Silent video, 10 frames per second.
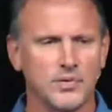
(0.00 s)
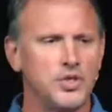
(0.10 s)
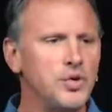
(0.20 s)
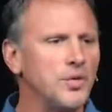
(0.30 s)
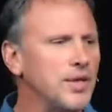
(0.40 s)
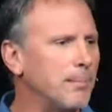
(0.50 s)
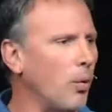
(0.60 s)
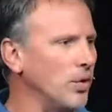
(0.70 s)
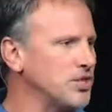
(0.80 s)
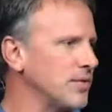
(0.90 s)
Do you know the
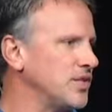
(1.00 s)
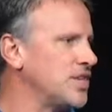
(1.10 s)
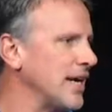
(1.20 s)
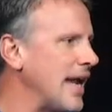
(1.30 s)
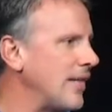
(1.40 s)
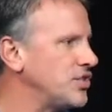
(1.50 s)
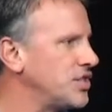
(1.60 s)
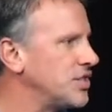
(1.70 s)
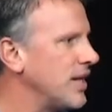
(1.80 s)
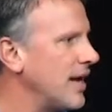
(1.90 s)
importance of the technology
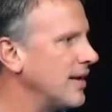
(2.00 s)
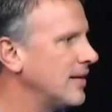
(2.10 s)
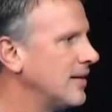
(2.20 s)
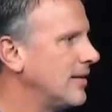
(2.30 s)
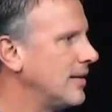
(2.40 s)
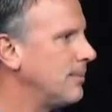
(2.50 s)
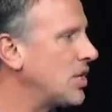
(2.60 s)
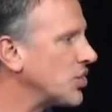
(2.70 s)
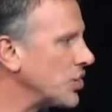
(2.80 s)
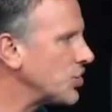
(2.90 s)
today?
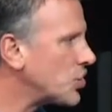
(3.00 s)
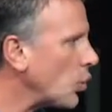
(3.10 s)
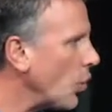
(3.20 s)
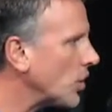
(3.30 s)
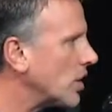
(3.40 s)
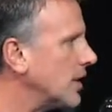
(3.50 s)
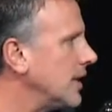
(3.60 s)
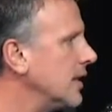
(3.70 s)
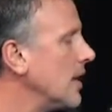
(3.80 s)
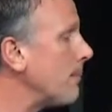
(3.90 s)
because
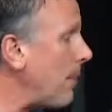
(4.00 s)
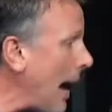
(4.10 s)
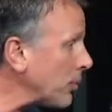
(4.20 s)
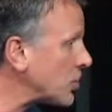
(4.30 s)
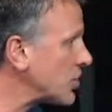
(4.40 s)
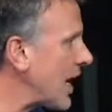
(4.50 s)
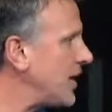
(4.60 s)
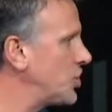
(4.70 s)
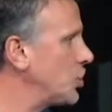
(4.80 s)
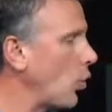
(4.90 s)
historically, Bible
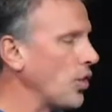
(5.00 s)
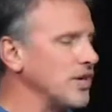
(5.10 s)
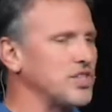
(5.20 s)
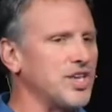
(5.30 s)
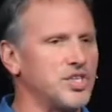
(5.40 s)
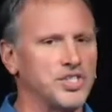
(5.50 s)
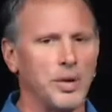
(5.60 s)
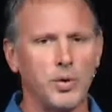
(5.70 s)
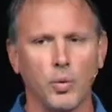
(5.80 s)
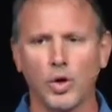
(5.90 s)
societies and organizations that
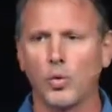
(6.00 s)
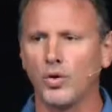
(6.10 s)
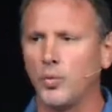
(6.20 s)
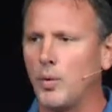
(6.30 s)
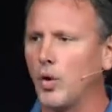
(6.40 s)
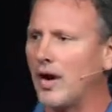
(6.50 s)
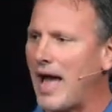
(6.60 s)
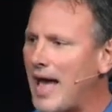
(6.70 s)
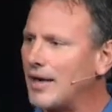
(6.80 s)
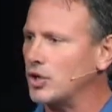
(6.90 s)
we work with, we were
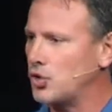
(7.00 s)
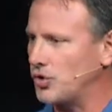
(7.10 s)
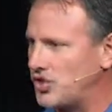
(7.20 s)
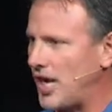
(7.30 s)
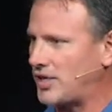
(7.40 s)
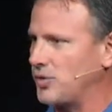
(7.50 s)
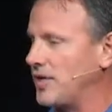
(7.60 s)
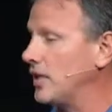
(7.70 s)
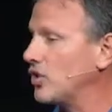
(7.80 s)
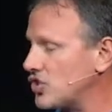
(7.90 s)
on a trajectory,
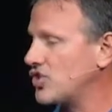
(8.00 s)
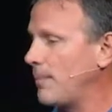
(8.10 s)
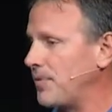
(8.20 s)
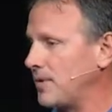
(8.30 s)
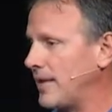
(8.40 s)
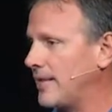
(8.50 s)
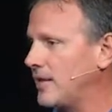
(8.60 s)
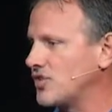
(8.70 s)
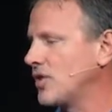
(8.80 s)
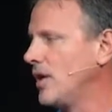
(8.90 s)
and it looks something like
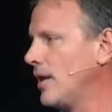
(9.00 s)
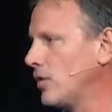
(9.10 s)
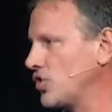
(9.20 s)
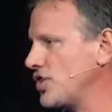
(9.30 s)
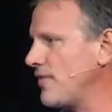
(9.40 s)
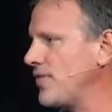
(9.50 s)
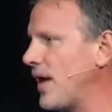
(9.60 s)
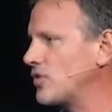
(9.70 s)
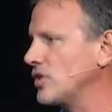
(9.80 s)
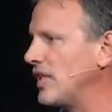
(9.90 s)
this. There's
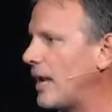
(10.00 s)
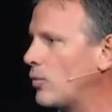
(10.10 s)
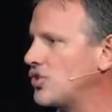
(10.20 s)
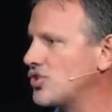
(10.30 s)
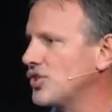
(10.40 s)
7,000 languages